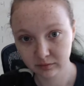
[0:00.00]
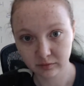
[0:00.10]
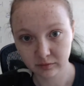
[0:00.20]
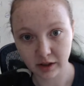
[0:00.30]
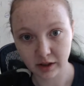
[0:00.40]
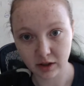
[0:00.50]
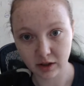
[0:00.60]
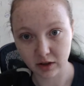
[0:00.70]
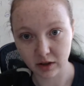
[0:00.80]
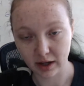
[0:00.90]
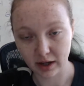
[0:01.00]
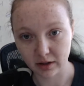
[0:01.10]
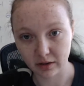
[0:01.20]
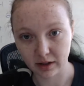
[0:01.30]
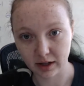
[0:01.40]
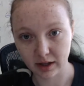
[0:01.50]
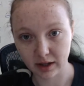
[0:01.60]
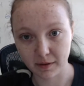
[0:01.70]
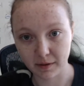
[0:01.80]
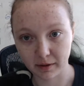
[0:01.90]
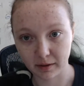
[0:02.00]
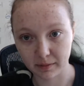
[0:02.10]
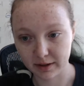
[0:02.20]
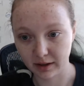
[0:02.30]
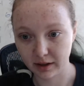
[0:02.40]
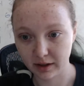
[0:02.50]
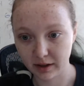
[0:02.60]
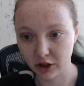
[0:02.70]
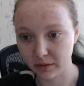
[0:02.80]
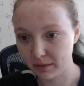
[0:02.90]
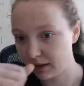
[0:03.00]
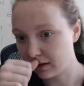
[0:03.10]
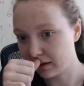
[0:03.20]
And then just so you guys know, the next two people are Priscilla and Jimmy.